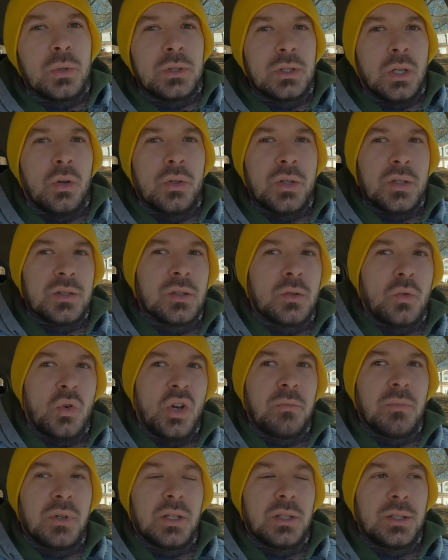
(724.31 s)
with all this
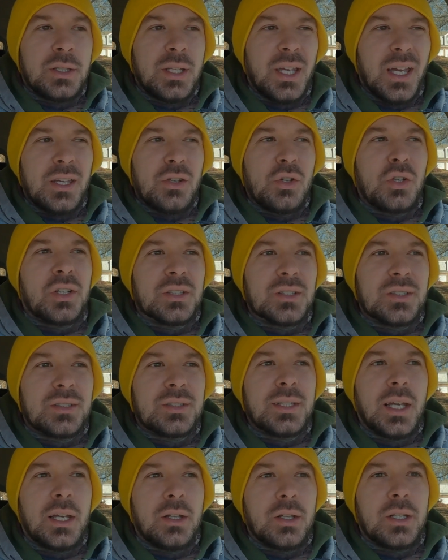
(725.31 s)
equipment. Yeah, you can
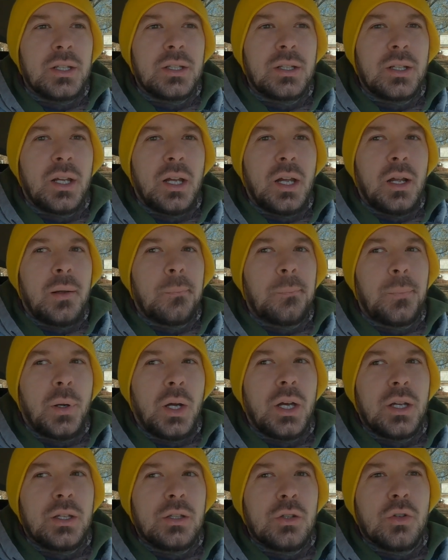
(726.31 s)
sell it,
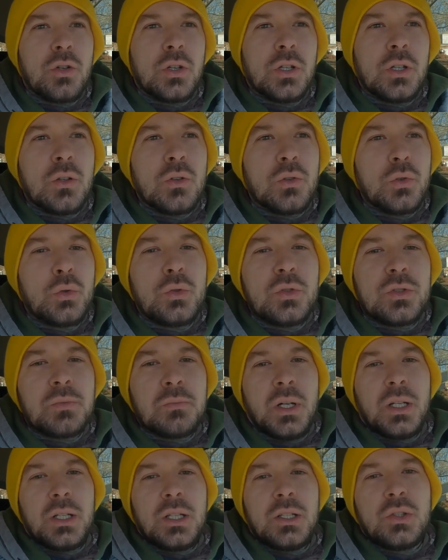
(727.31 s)
but you're gonna lose
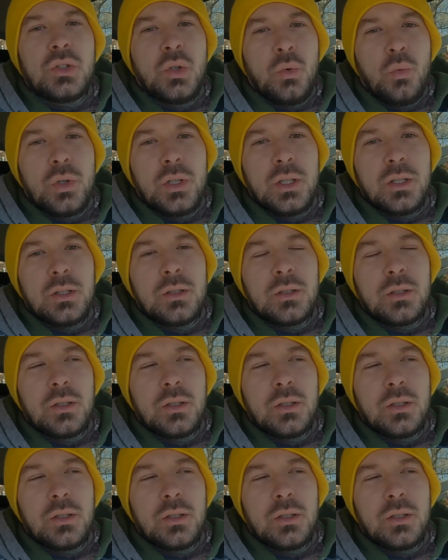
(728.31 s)
money doing it.